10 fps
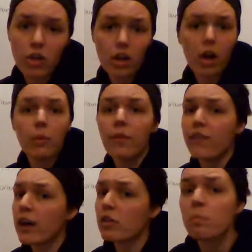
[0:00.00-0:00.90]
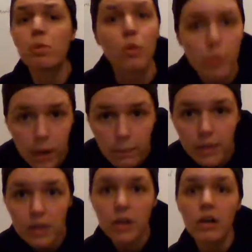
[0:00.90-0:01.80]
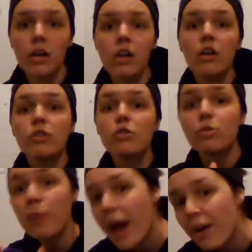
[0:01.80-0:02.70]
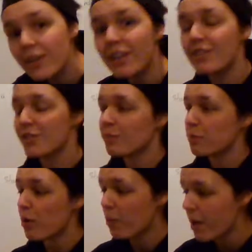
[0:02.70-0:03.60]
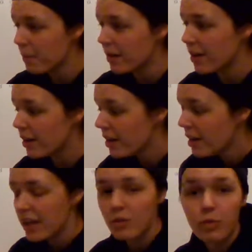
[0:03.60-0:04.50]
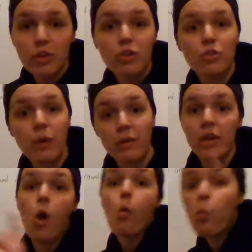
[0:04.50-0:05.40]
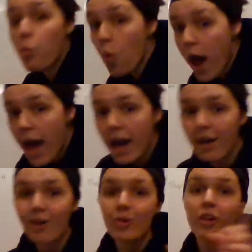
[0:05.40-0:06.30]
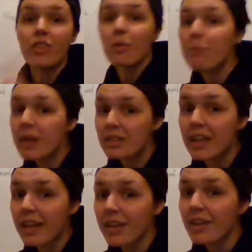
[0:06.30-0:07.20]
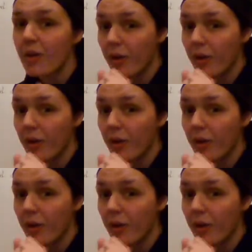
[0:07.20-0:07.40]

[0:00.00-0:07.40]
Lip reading: They're like, oh, we've got the perimeter surrounded. So perimeter is where they're surrounding around the building.